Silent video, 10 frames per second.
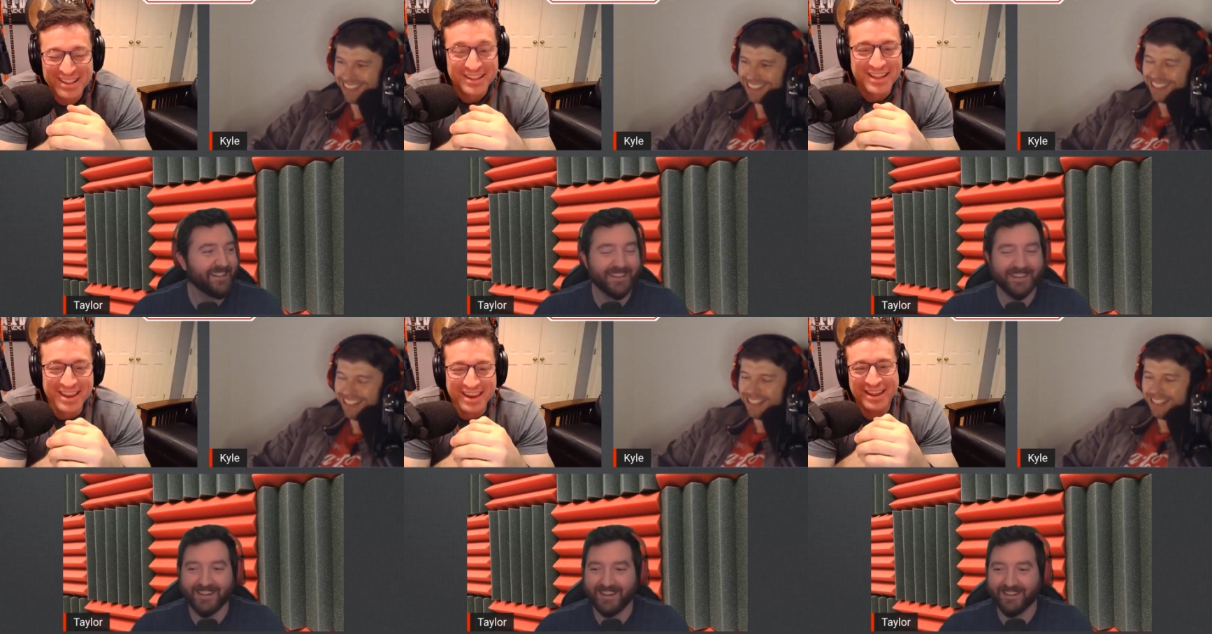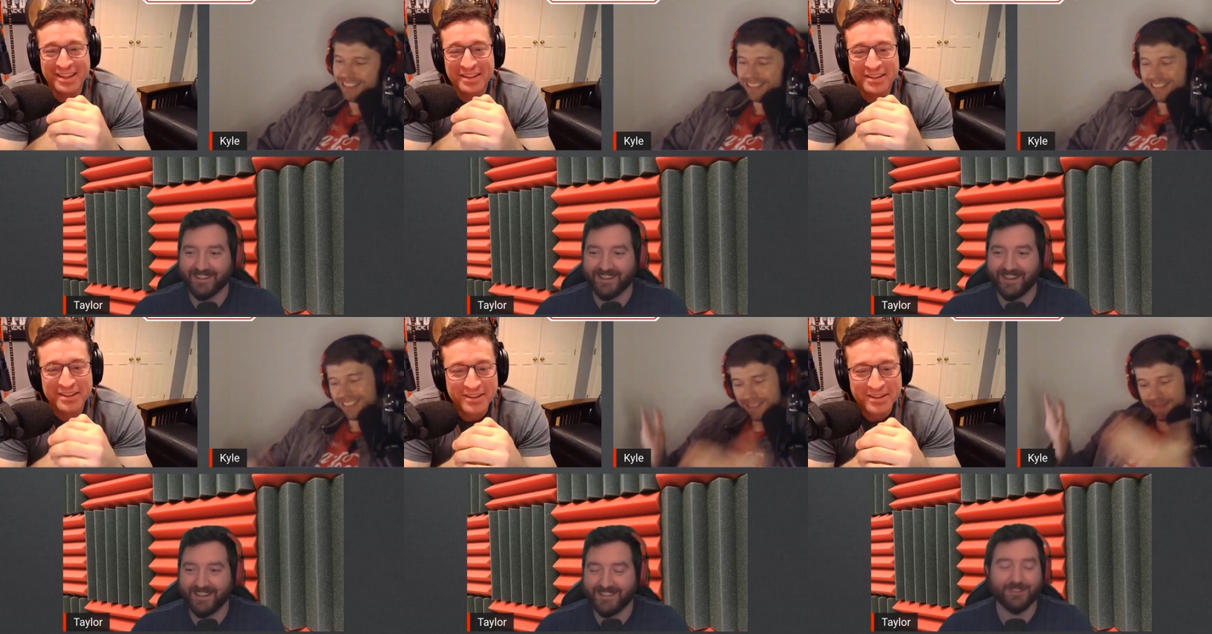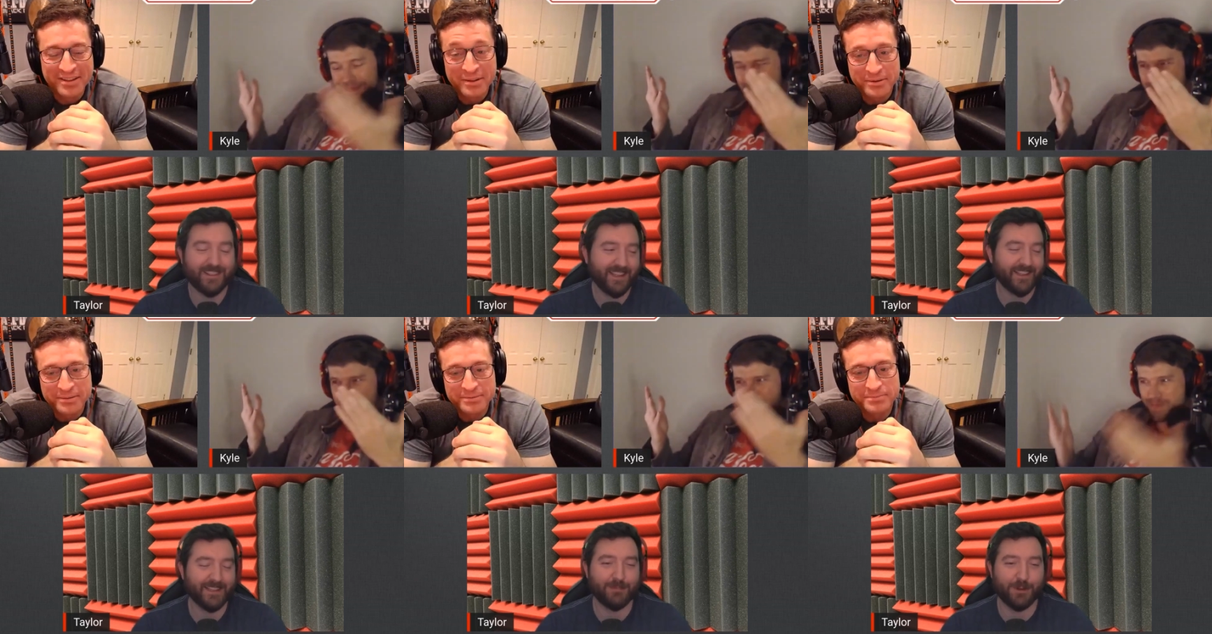Speaker 1: Oh god. Do you think
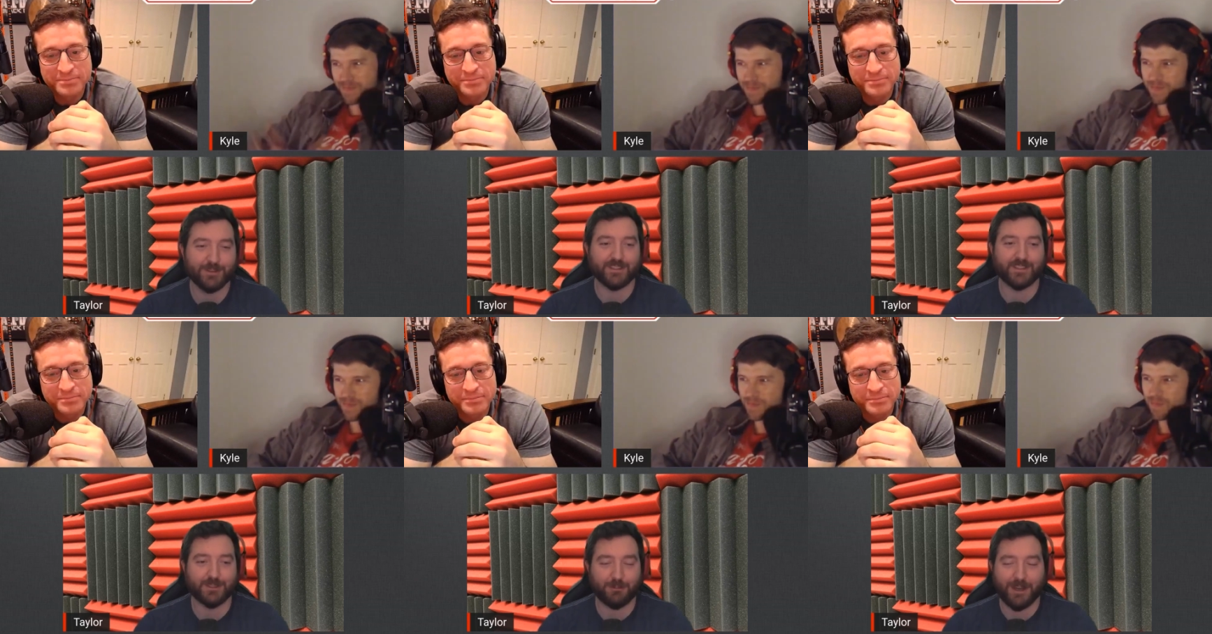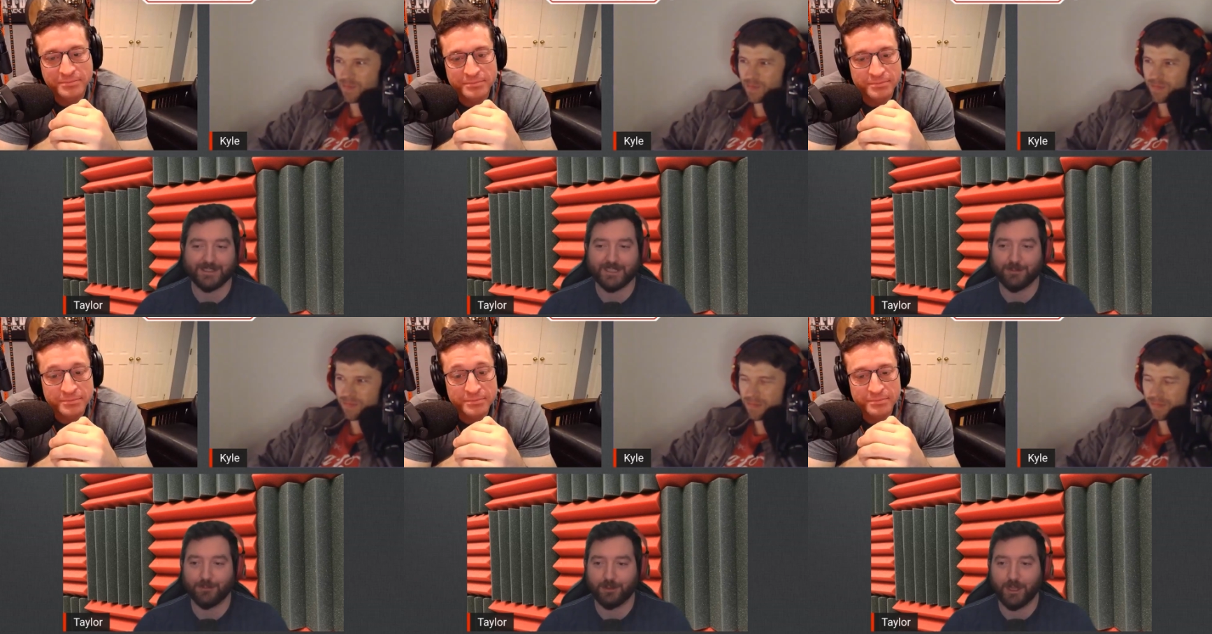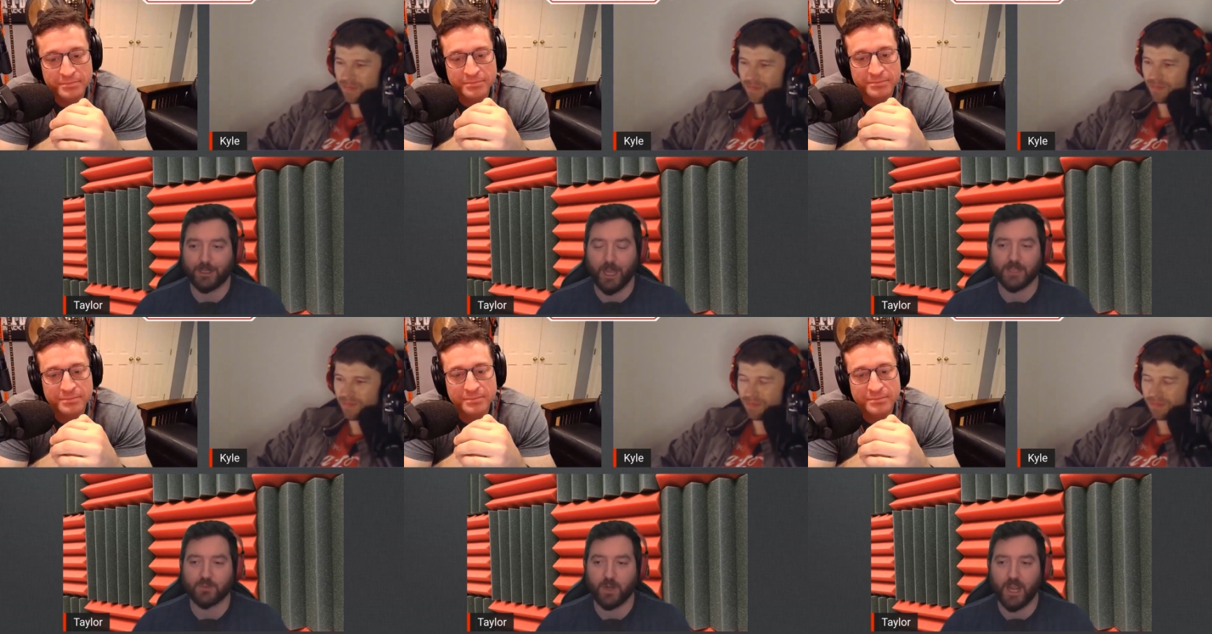like most of the SWAT team, they're like, guys,
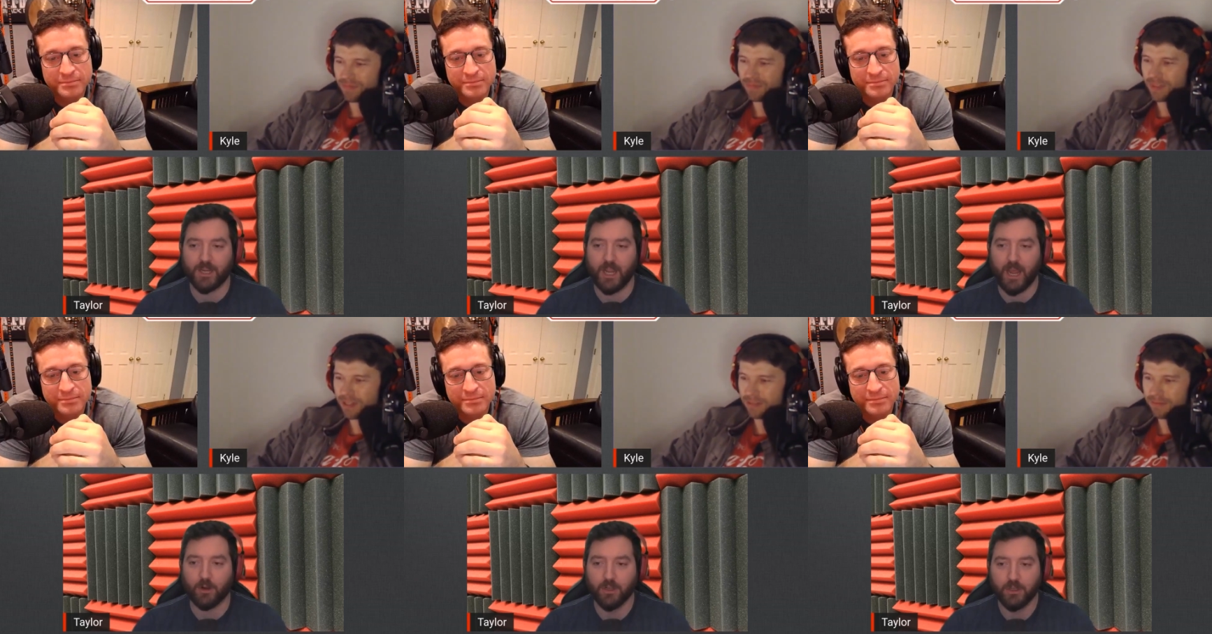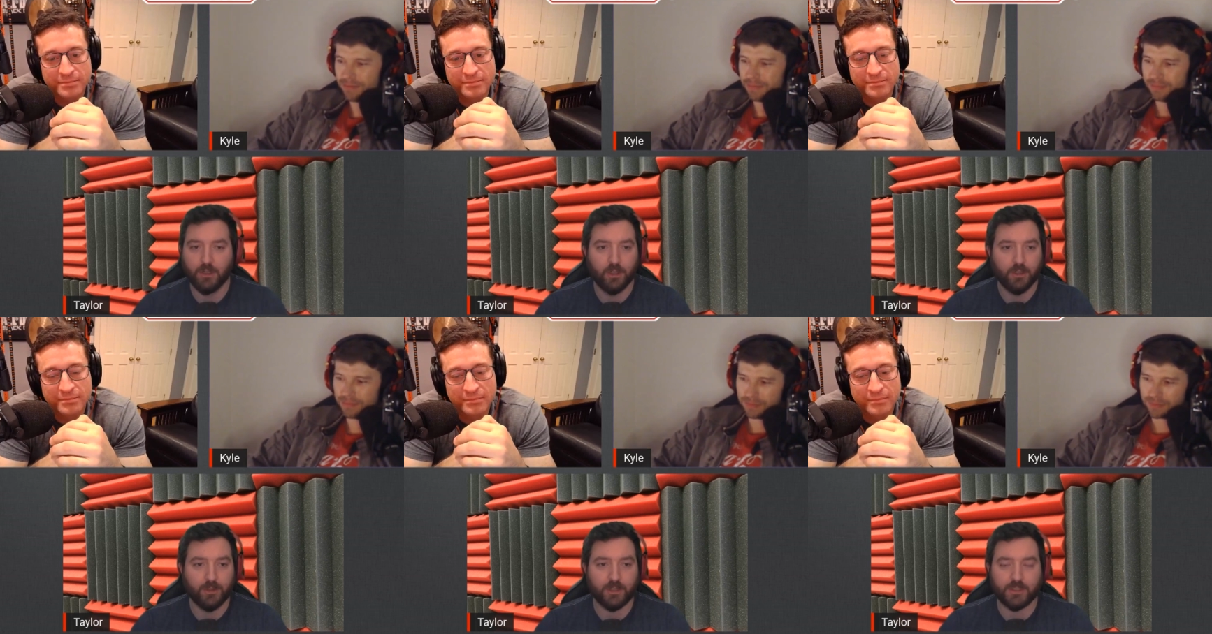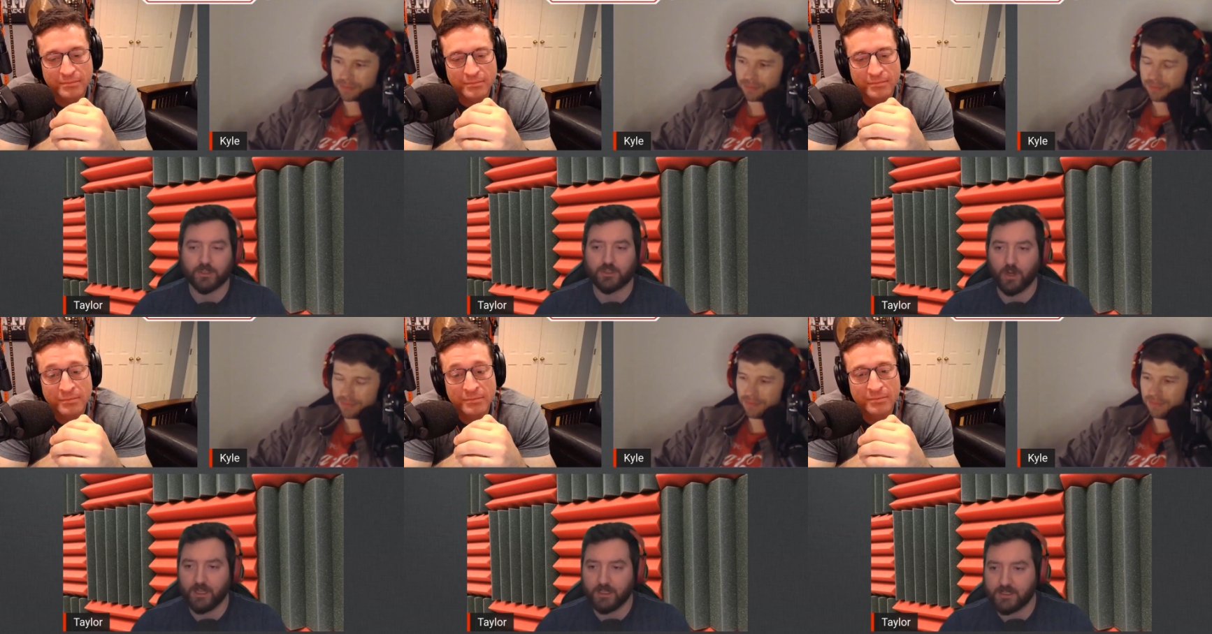we're heading out. There's a
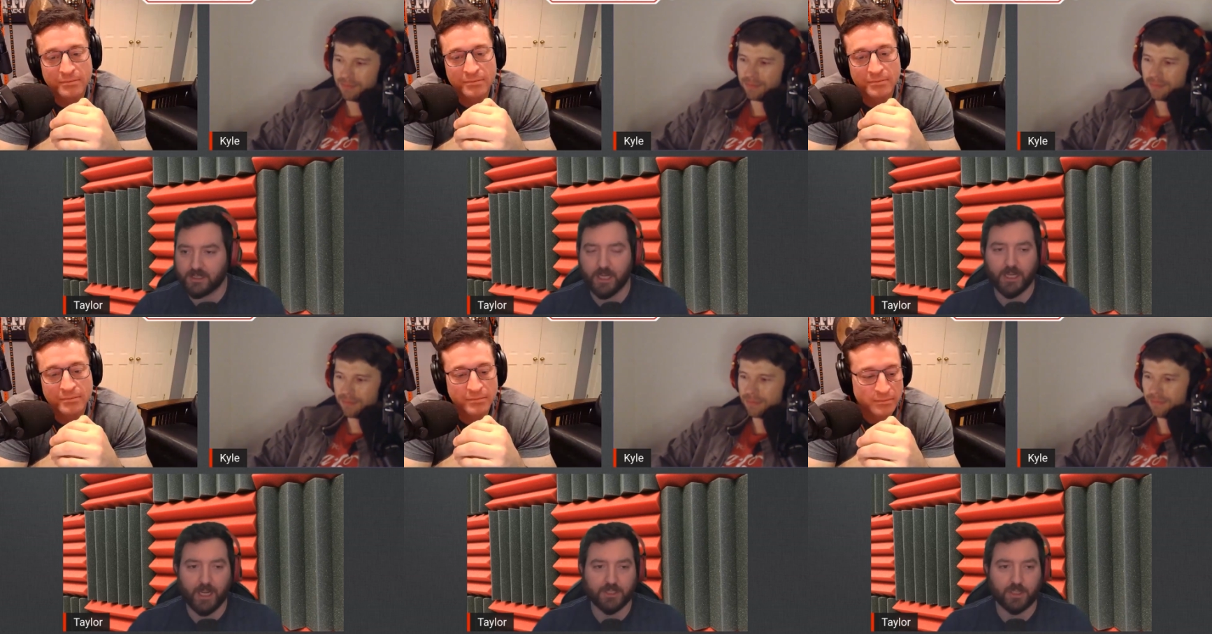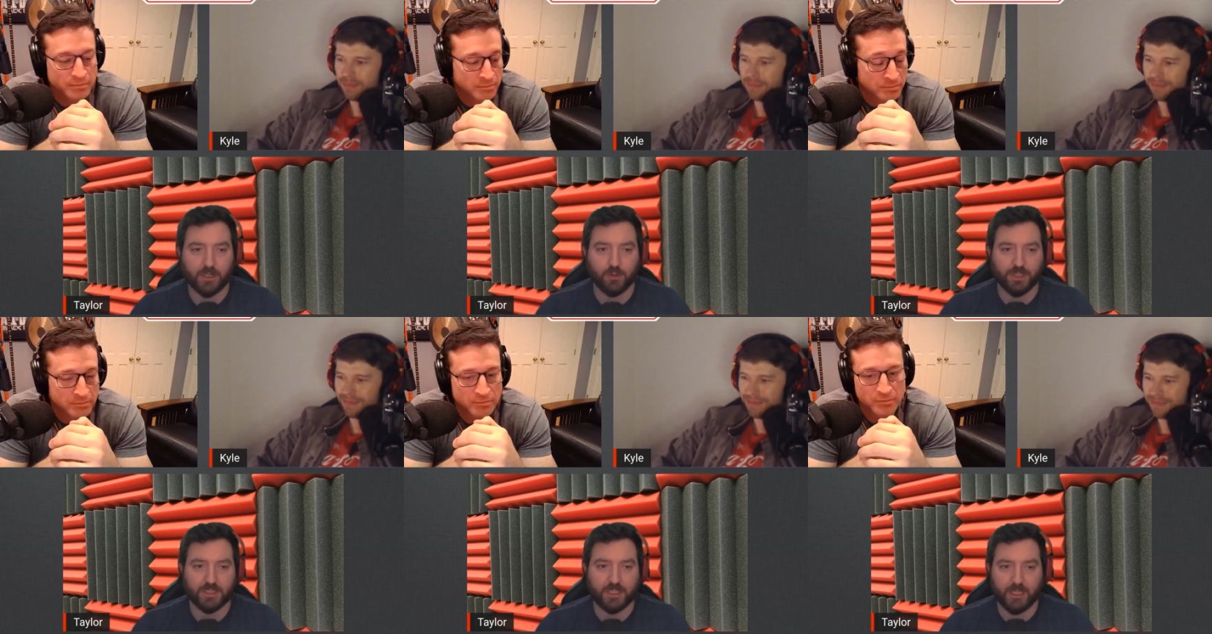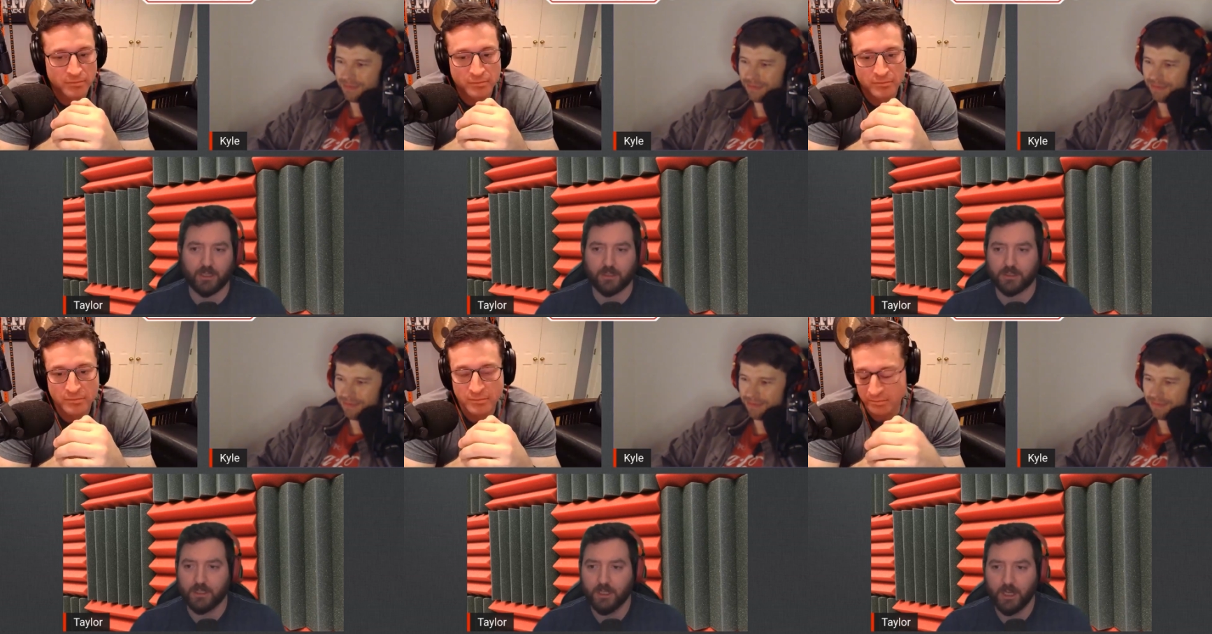trans teenager who just
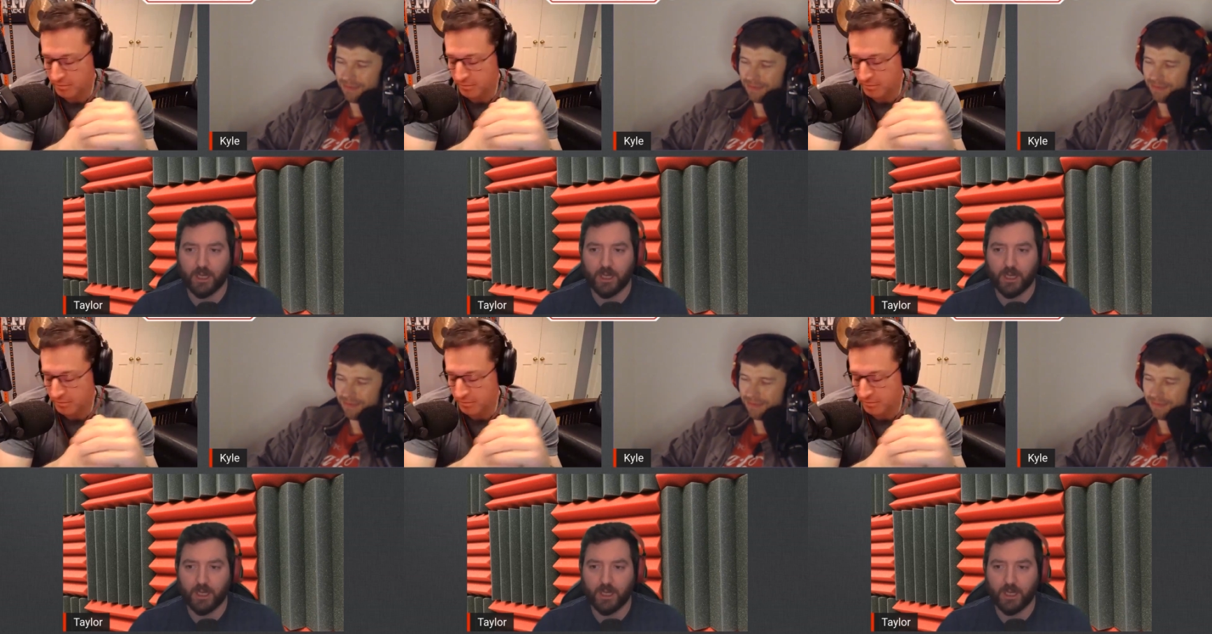killed a